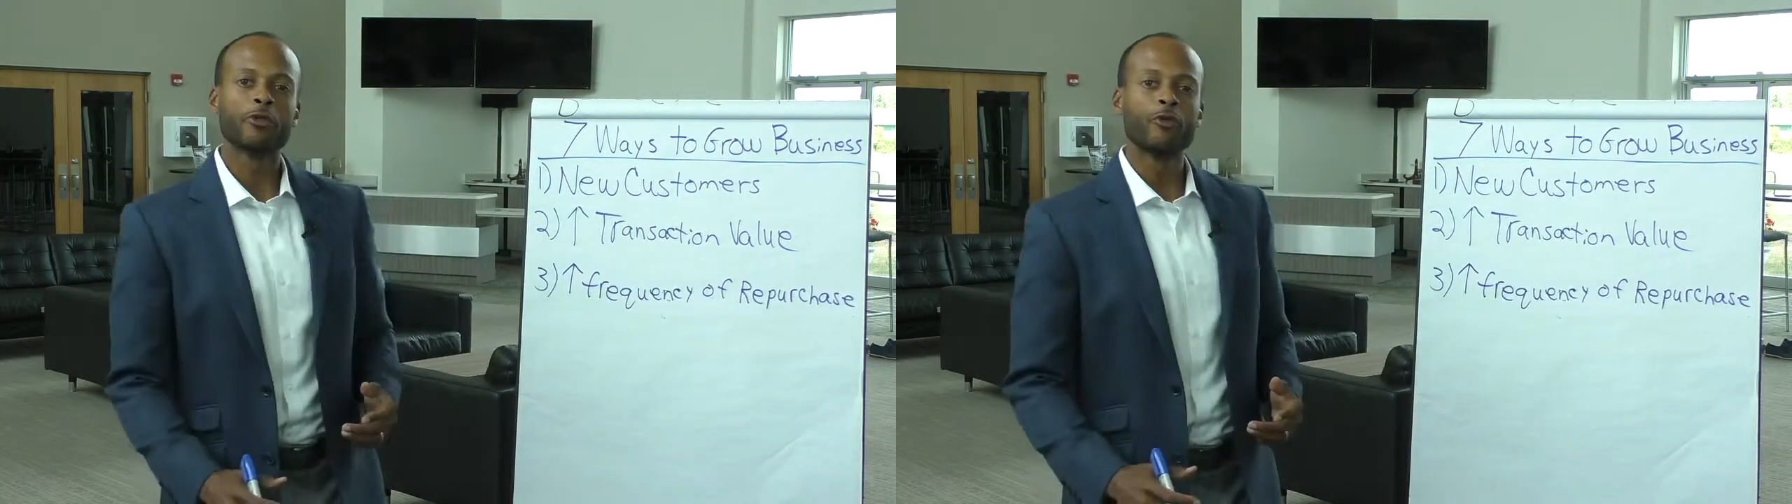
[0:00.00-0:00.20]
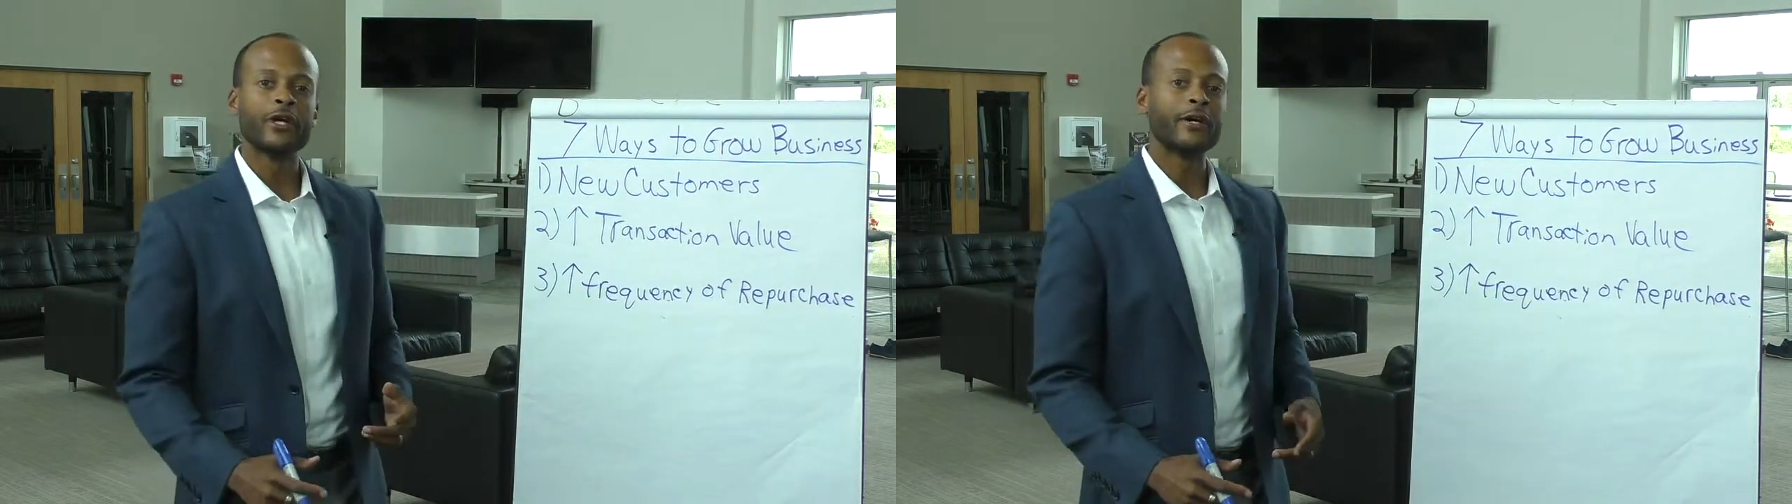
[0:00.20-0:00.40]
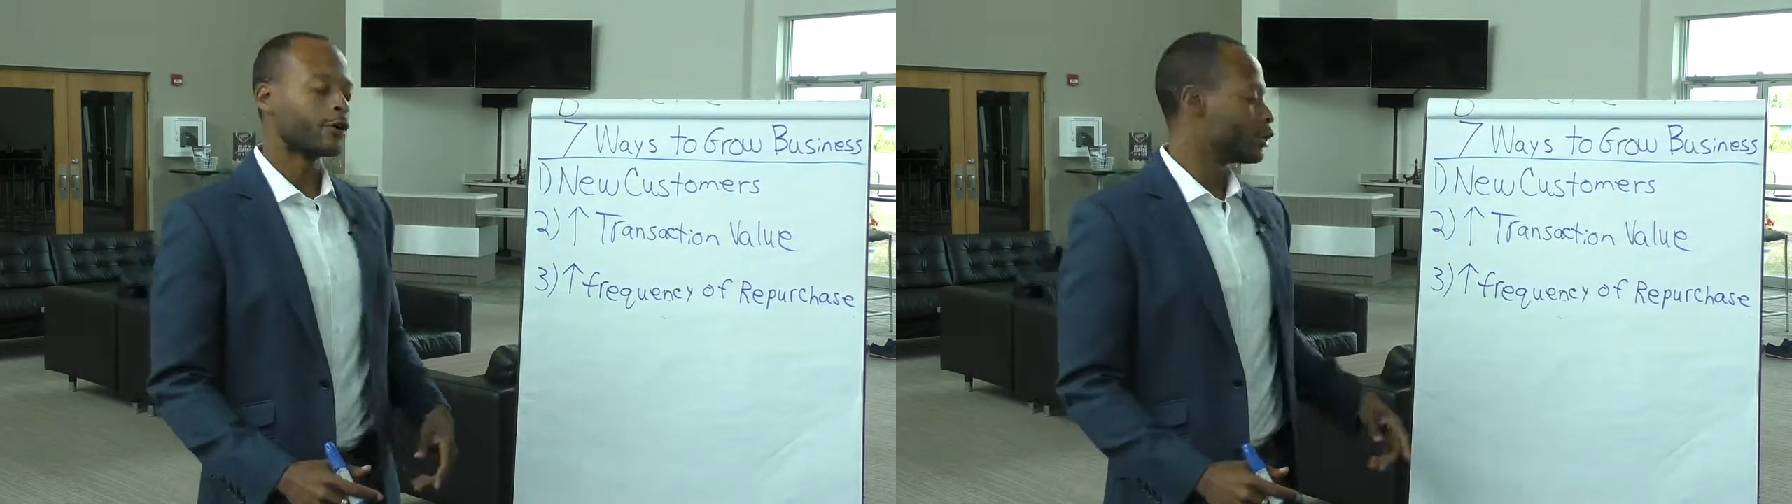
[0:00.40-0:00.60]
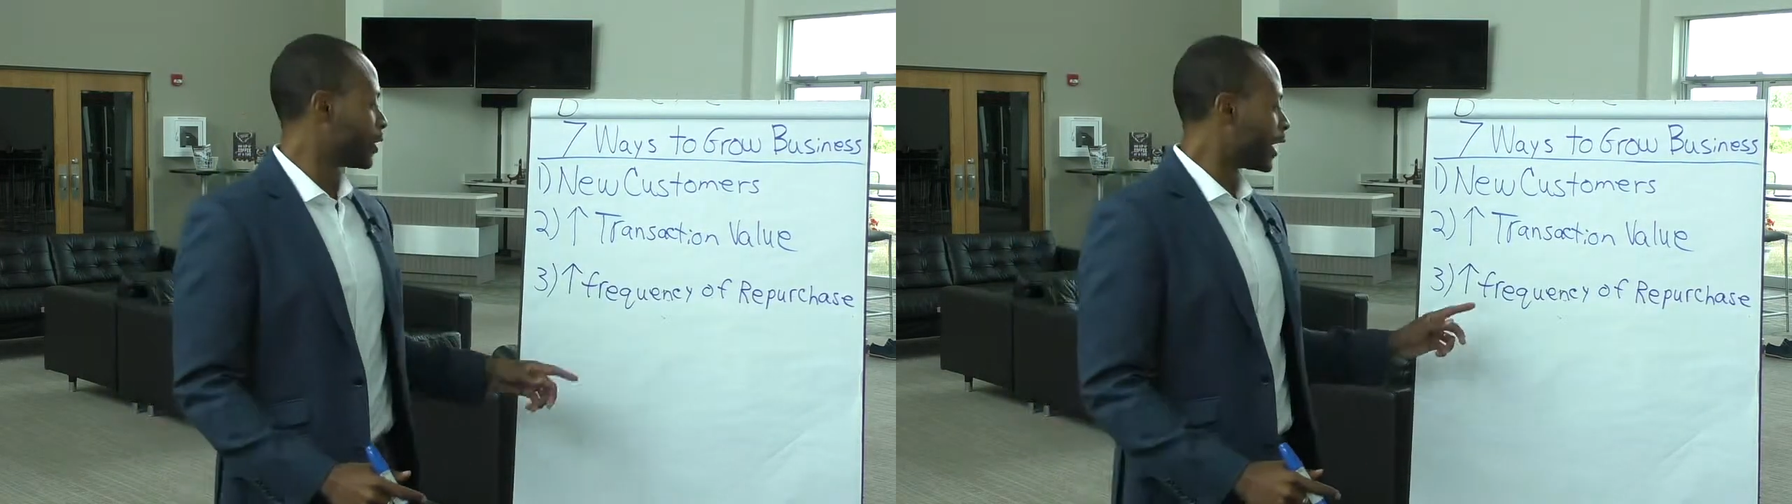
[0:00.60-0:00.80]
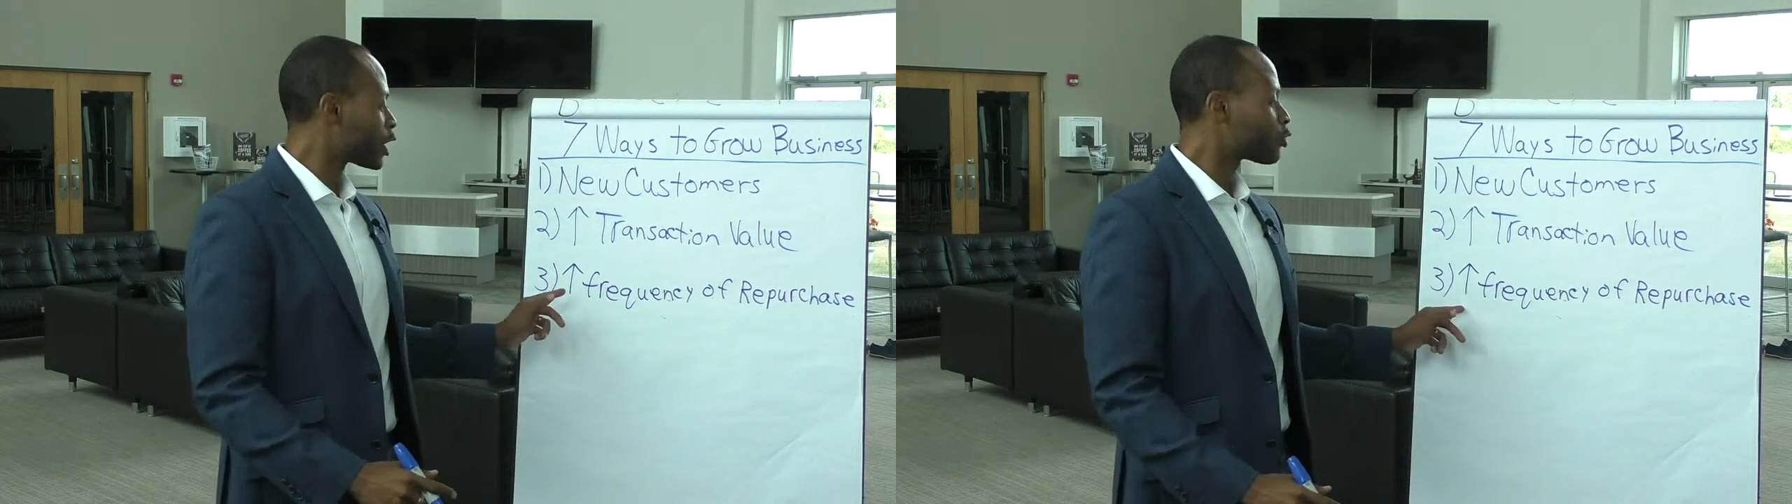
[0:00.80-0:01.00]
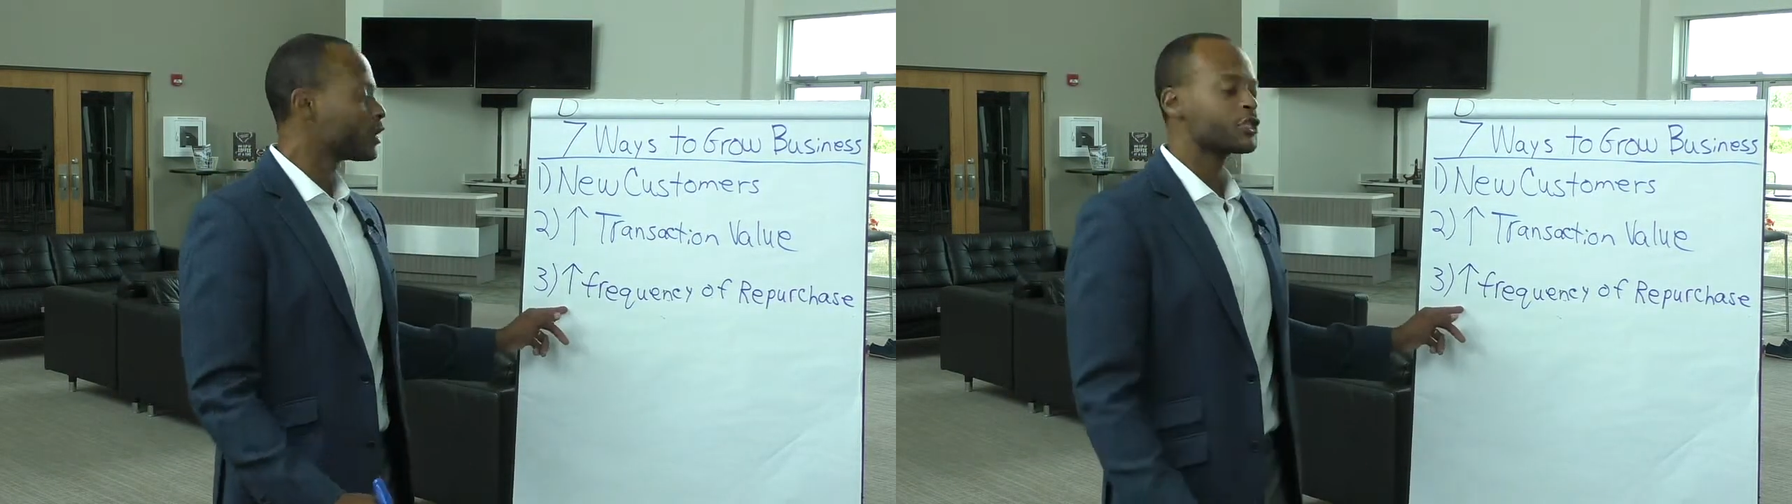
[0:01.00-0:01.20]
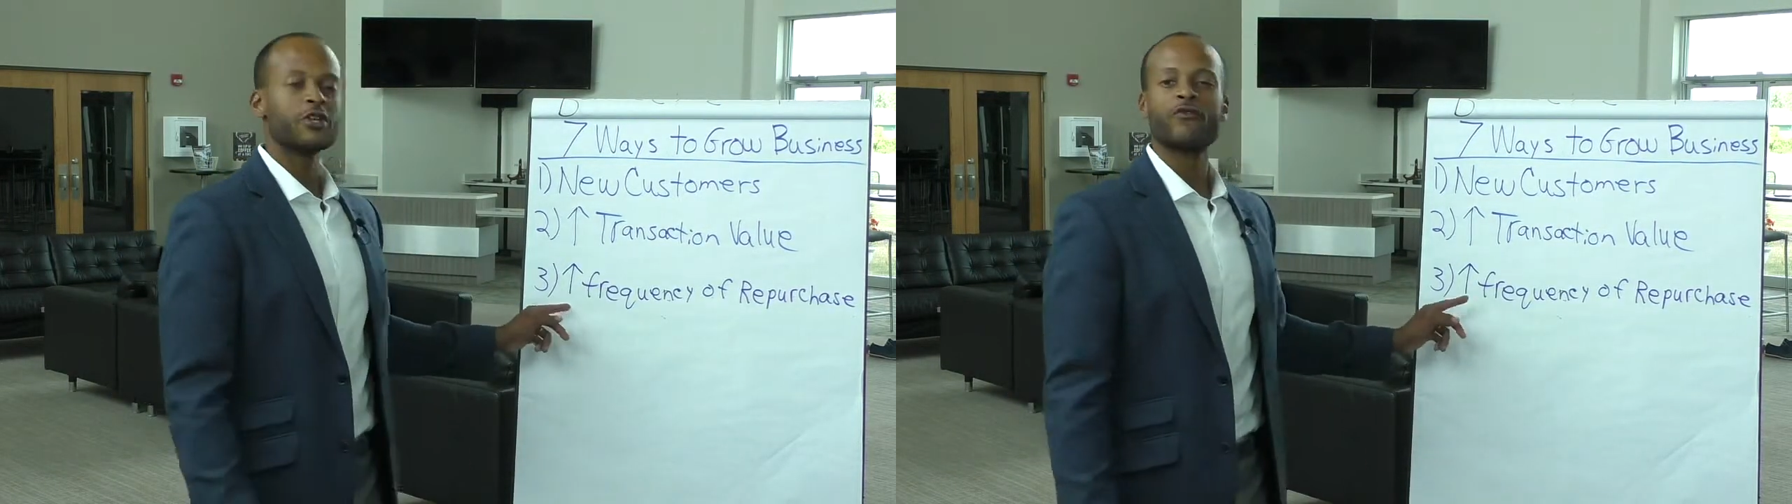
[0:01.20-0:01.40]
3, you increase the